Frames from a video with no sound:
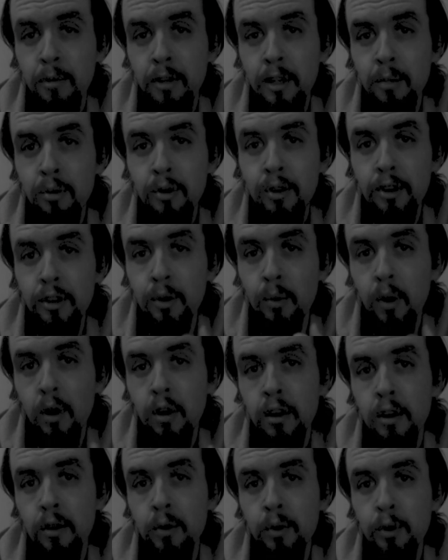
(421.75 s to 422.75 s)
aptly put, you
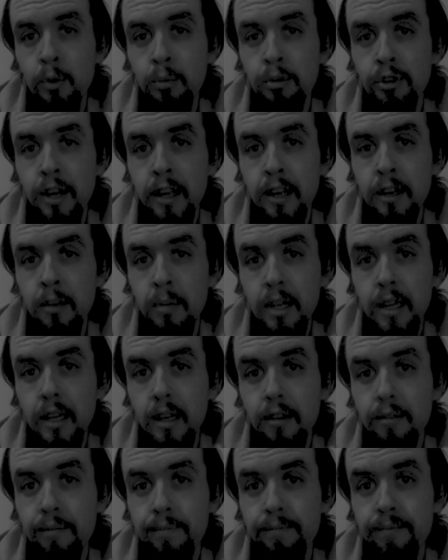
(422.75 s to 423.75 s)
are who you pretend to
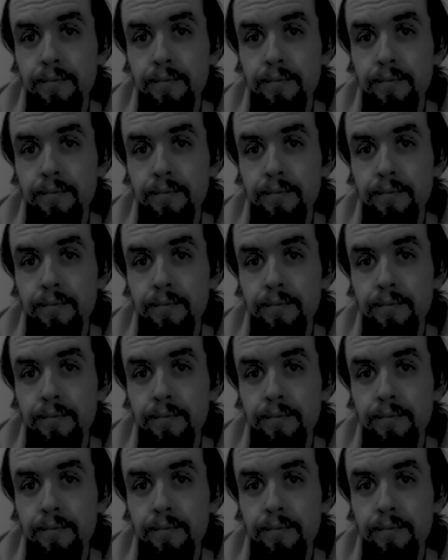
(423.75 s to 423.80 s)
be.